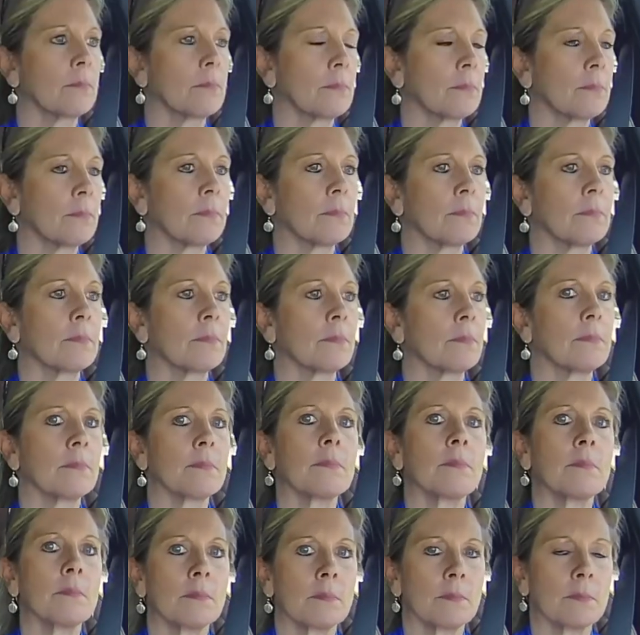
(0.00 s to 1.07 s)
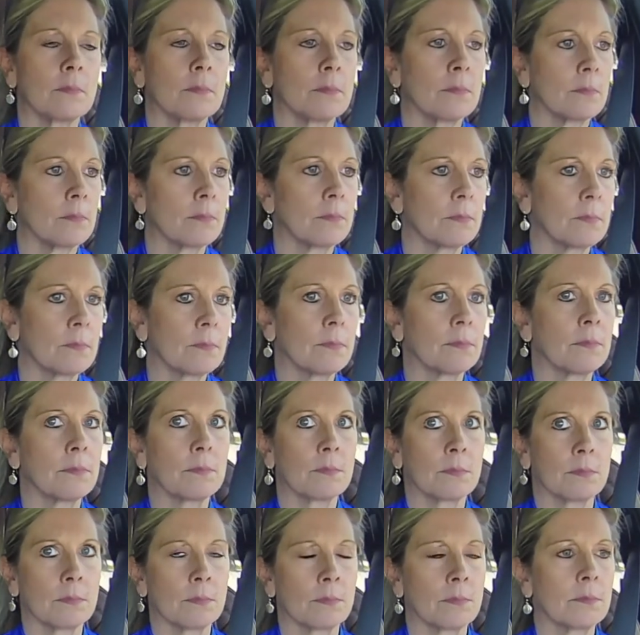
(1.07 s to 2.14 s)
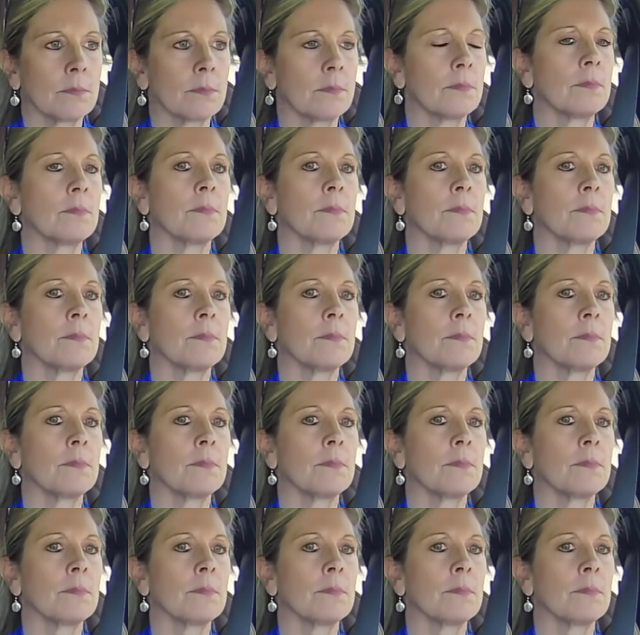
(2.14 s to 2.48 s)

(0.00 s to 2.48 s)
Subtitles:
This person isn't speaking.